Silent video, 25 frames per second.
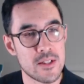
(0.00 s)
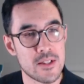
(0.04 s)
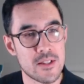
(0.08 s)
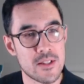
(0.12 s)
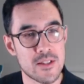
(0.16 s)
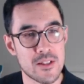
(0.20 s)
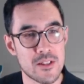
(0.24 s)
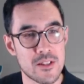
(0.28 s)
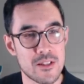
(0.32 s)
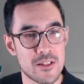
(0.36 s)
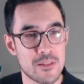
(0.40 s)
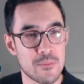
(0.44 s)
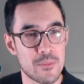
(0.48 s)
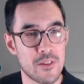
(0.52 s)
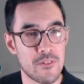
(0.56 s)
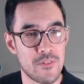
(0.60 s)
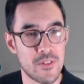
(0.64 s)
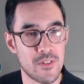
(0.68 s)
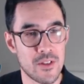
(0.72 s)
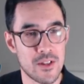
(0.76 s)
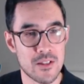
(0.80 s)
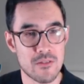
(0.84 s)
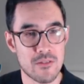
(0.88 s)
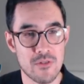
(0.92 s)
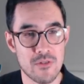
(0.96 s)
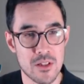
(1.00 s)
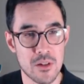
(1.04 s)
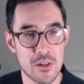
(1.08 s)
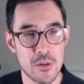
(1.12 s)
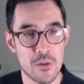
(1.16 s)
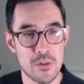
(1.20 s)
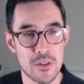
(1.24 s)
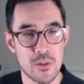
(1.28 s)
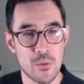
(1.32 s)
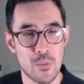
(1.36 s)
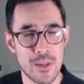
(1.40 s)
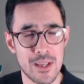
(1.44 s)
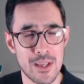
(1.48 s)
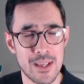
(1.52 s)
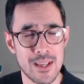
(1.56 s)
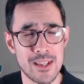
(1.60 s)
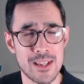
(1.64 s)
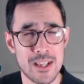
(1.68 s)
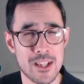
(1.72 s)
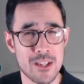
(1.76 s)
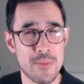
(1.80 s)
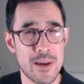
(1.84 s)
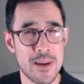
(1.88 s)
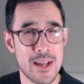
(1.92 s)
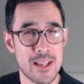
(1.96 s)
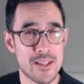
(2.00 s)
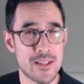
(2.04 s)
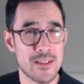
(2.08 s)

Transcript: So some of the first results that we can expect